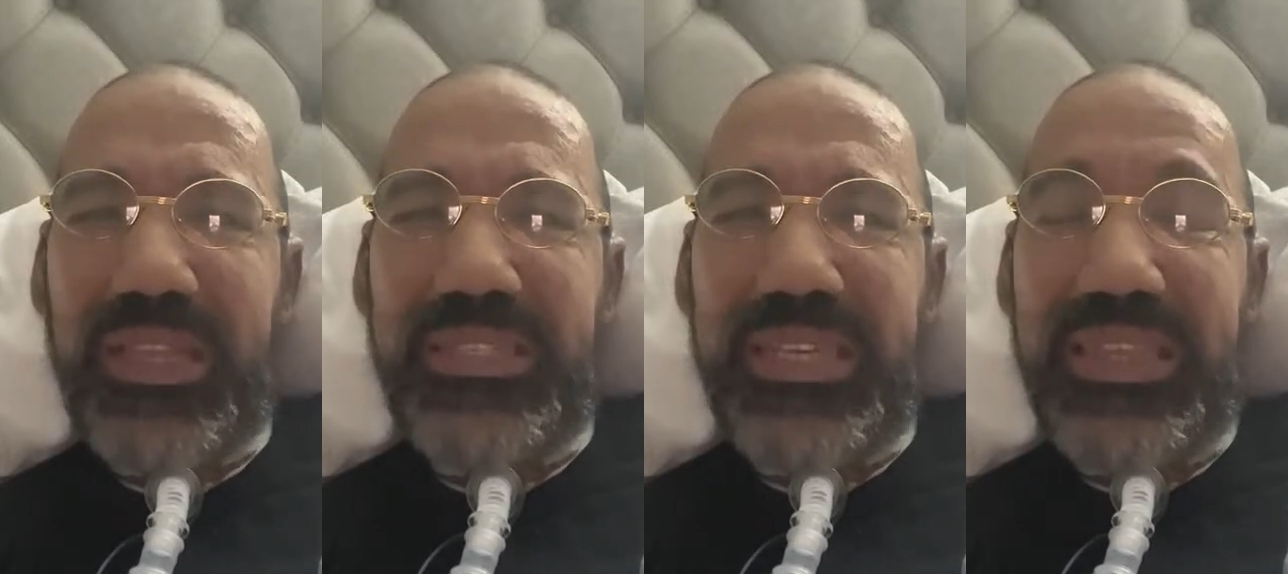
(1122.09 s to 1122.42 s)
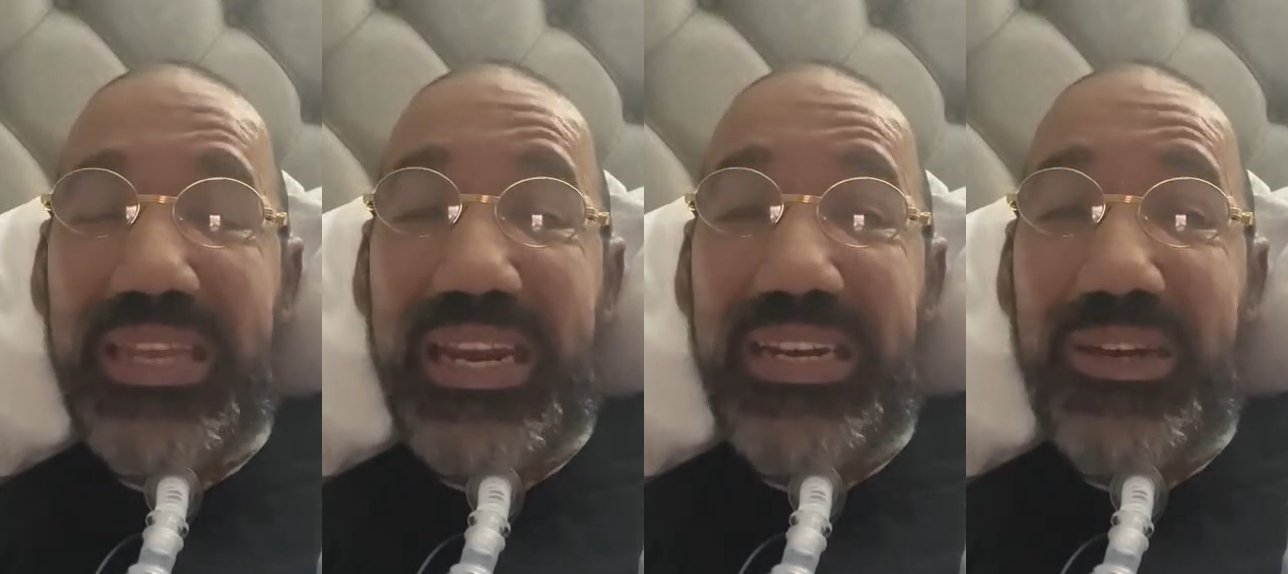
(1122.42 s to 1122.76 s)
let's say
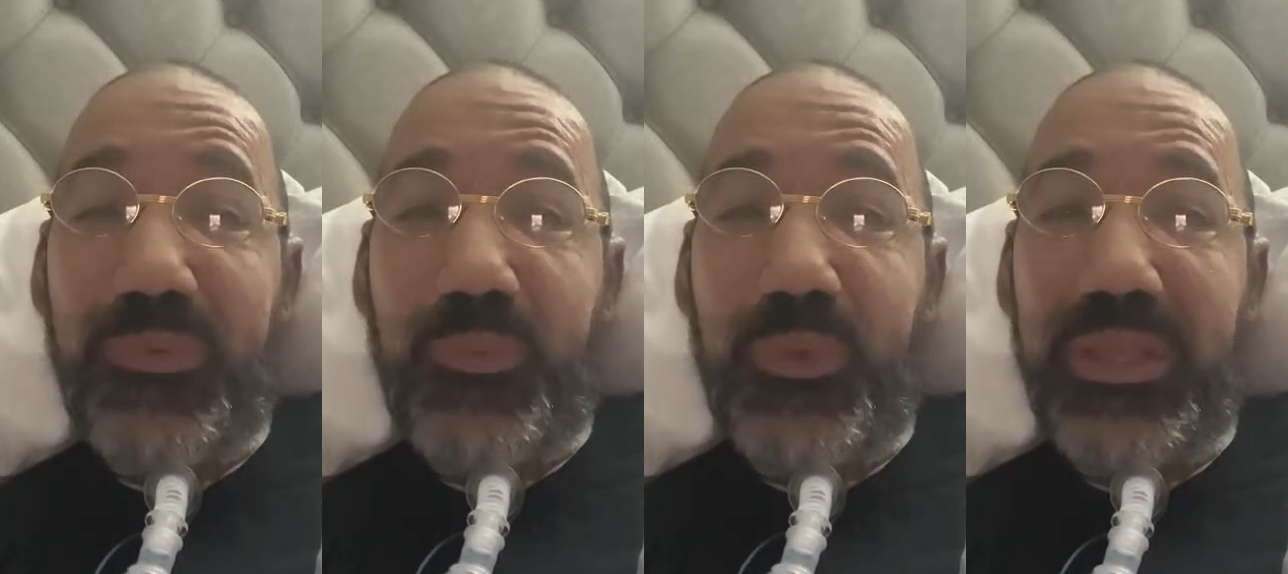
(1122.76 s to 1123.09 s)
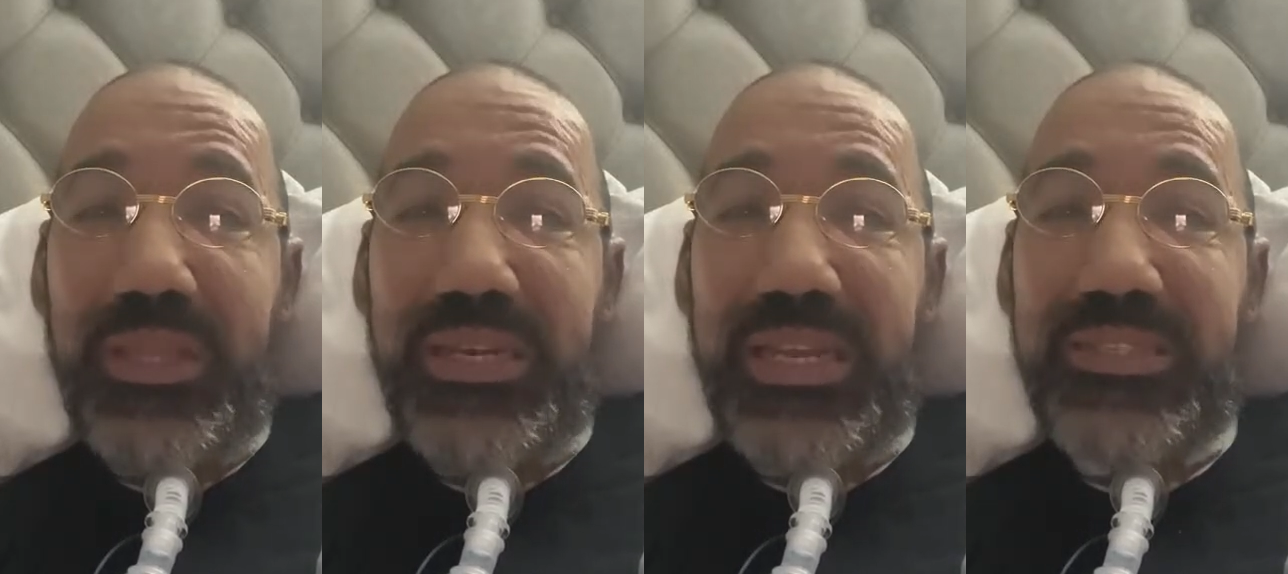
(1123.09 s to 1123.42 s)
that I didn't
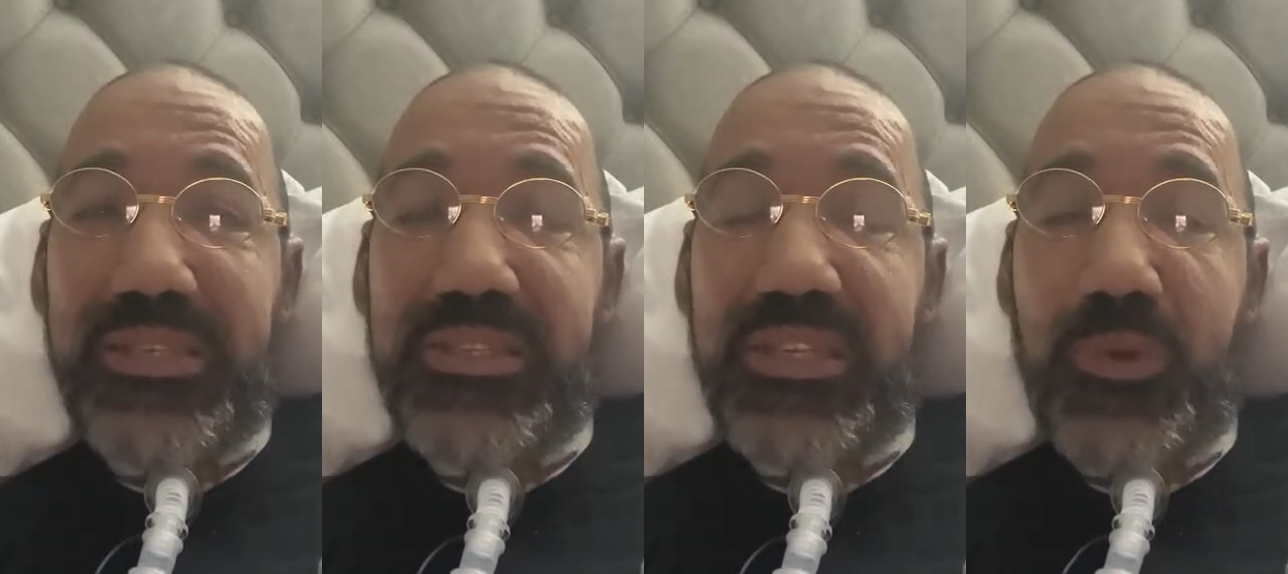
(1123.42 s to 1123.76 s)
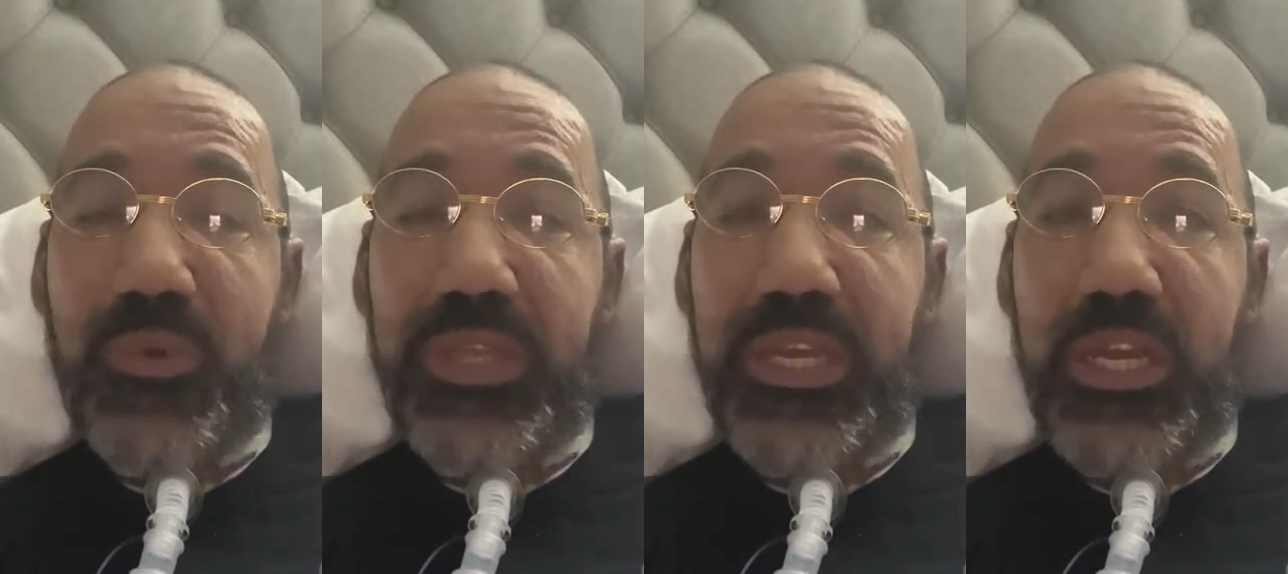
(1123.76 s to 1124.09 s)
really
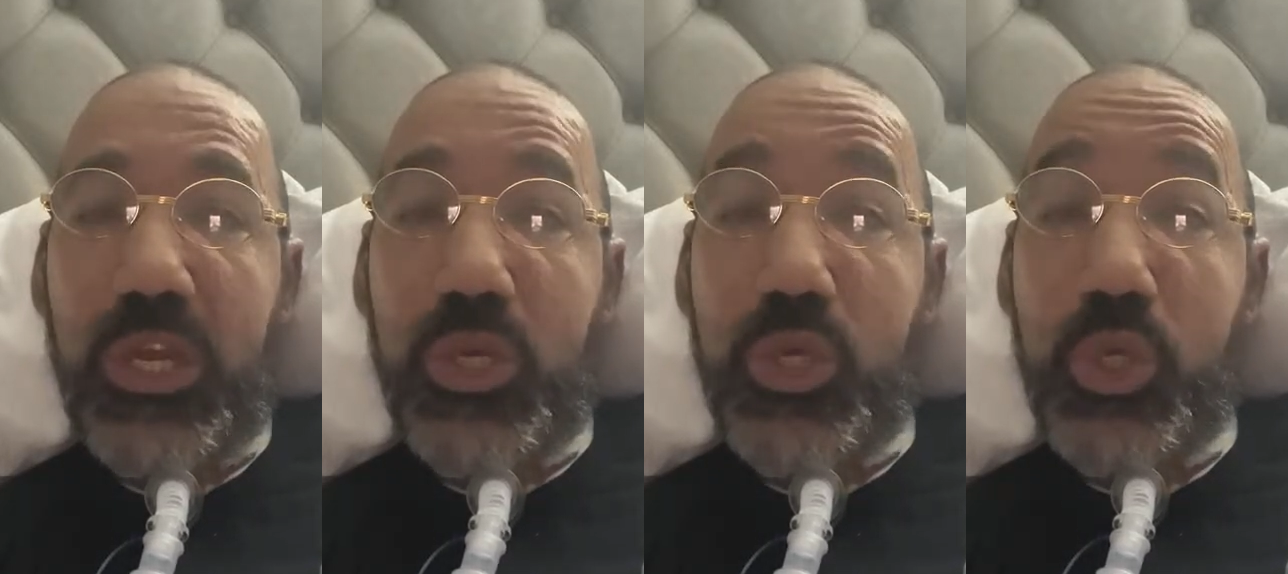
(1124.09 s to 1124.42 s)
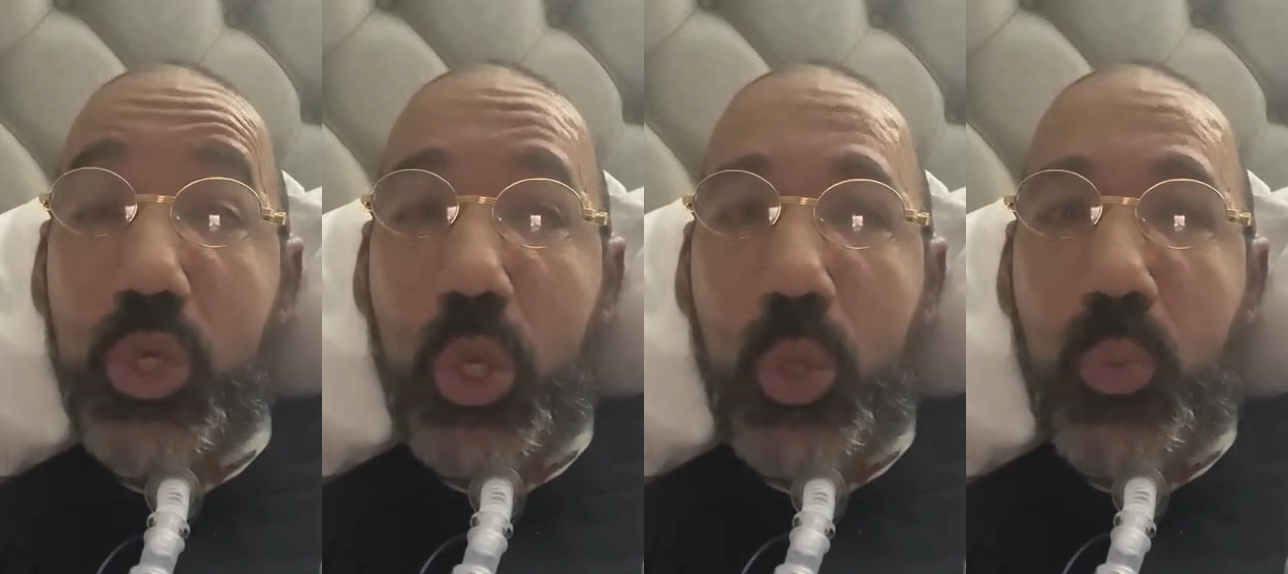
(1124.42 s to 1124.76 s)
necessarily
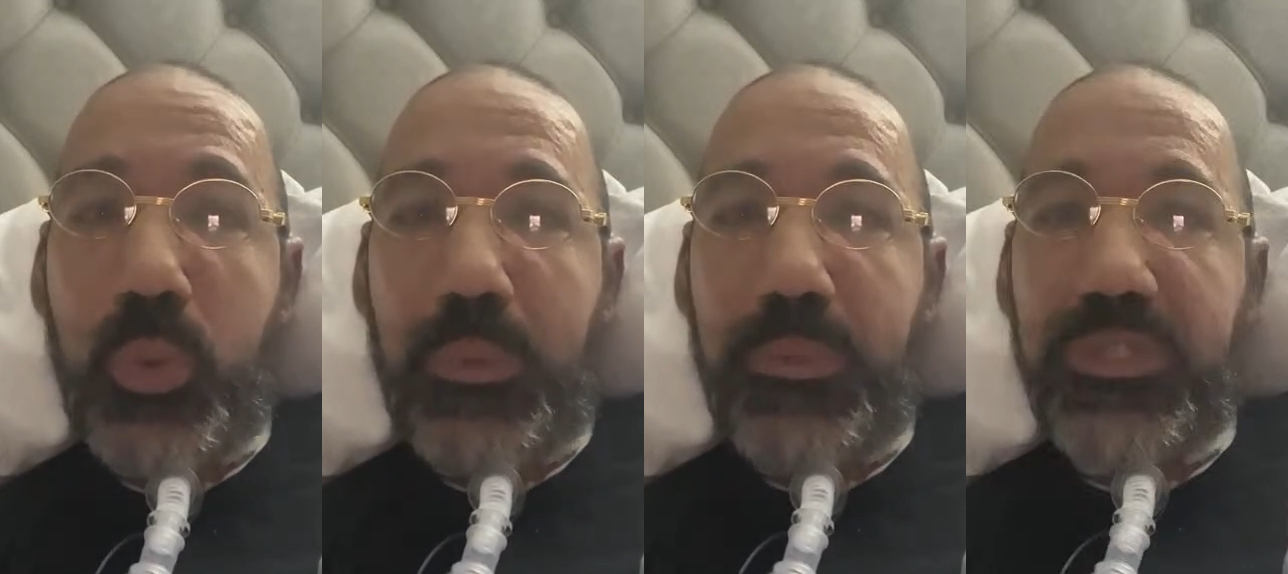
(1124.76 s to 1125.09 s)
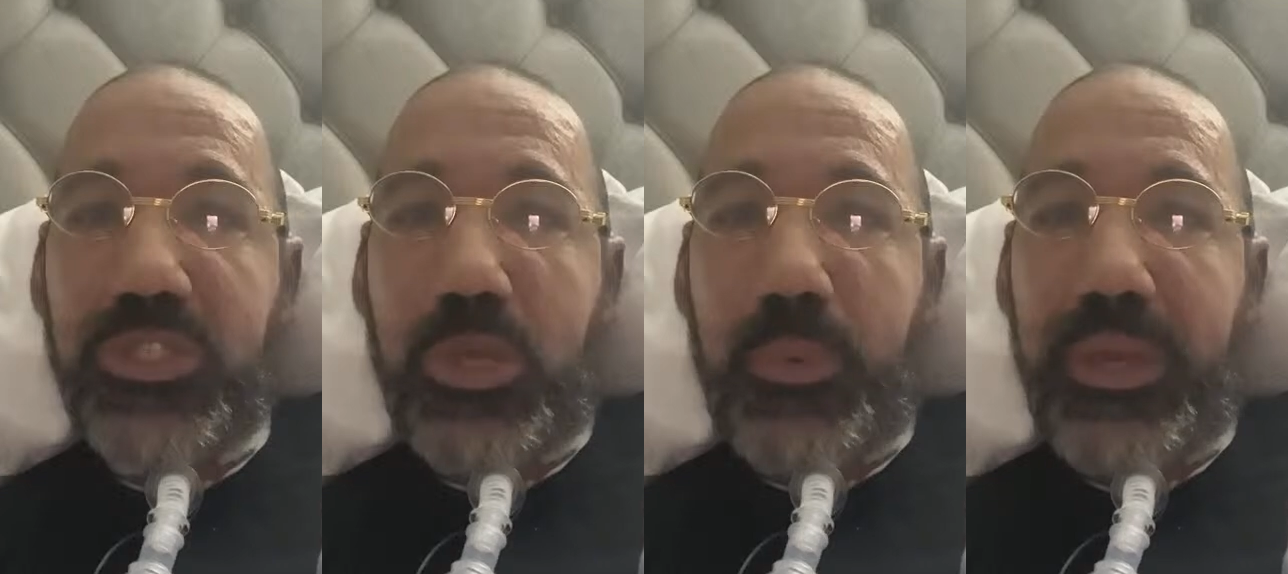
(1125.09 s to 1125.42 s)
know what
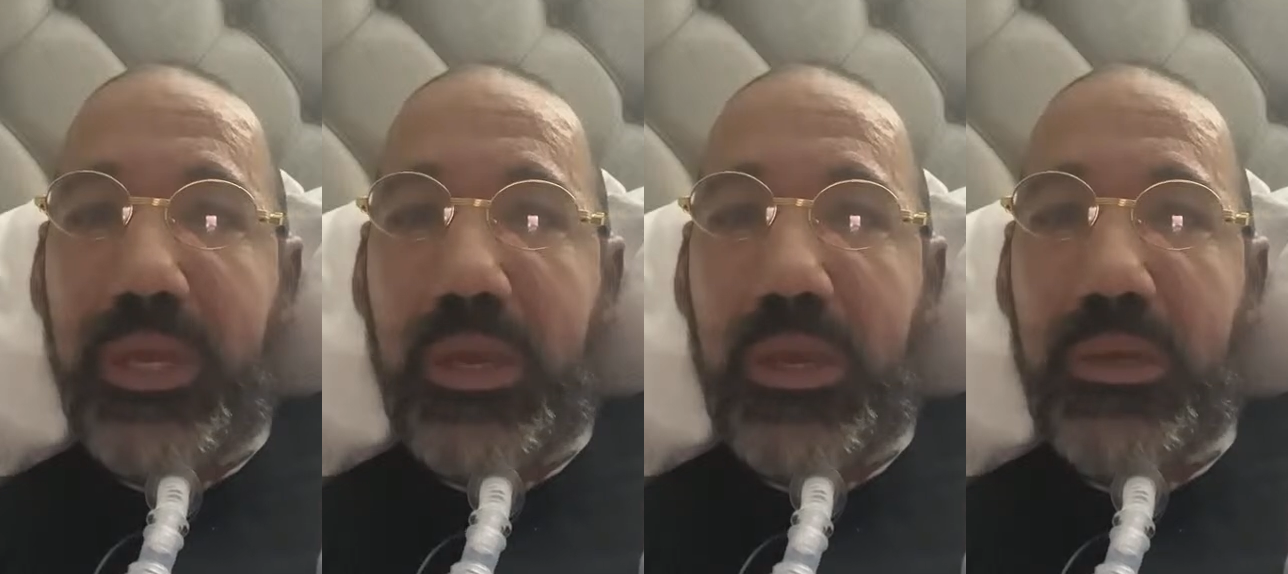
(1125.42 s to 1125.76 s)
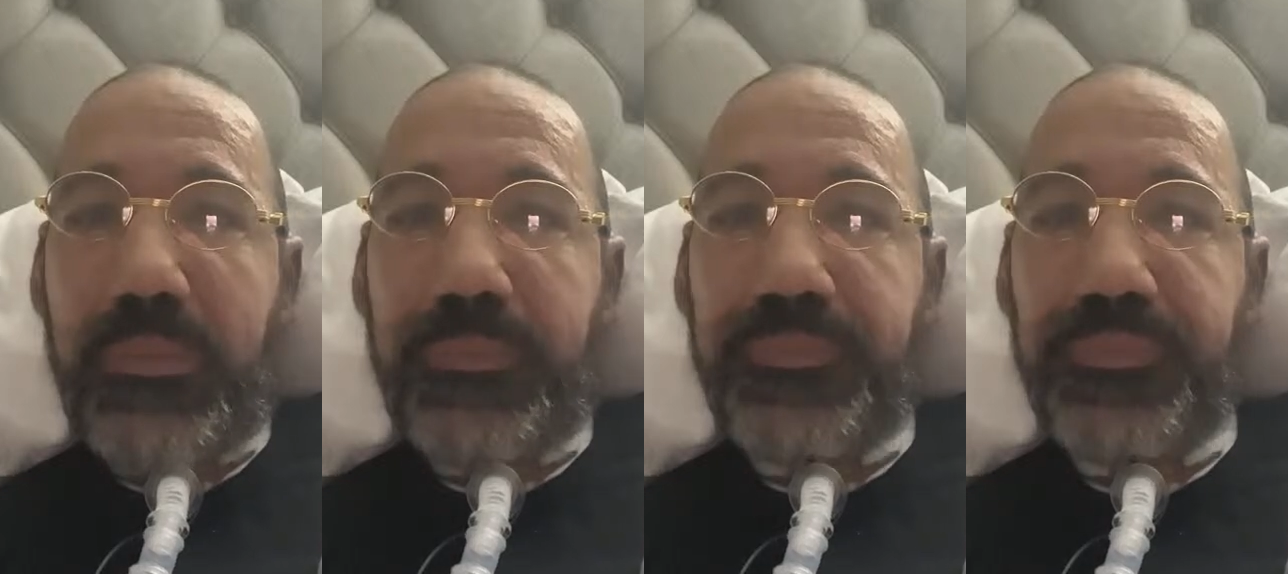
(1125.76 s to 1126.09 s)
was going
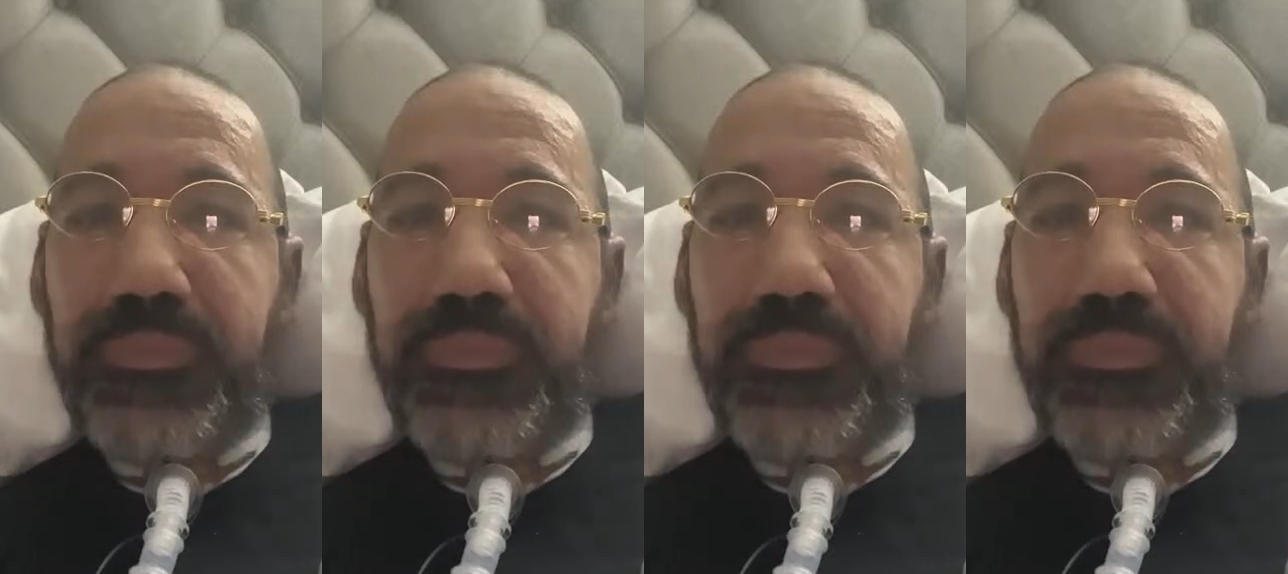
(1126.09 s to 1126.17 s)
on,